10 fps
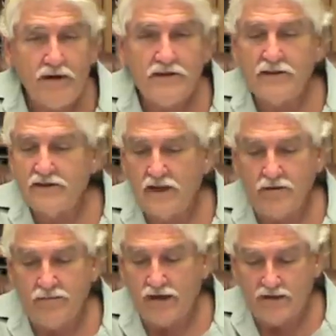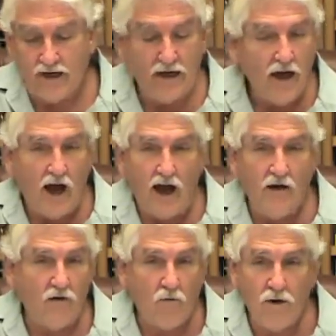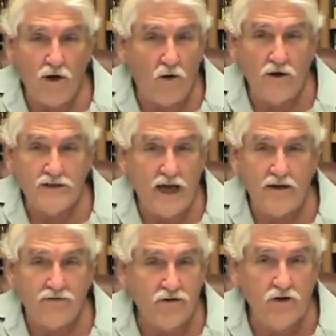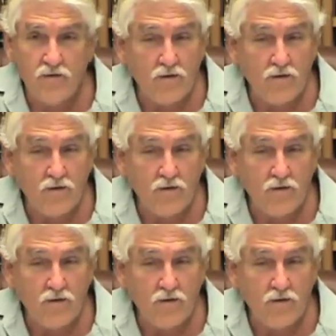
She said, but uh, I, we always ate fruit.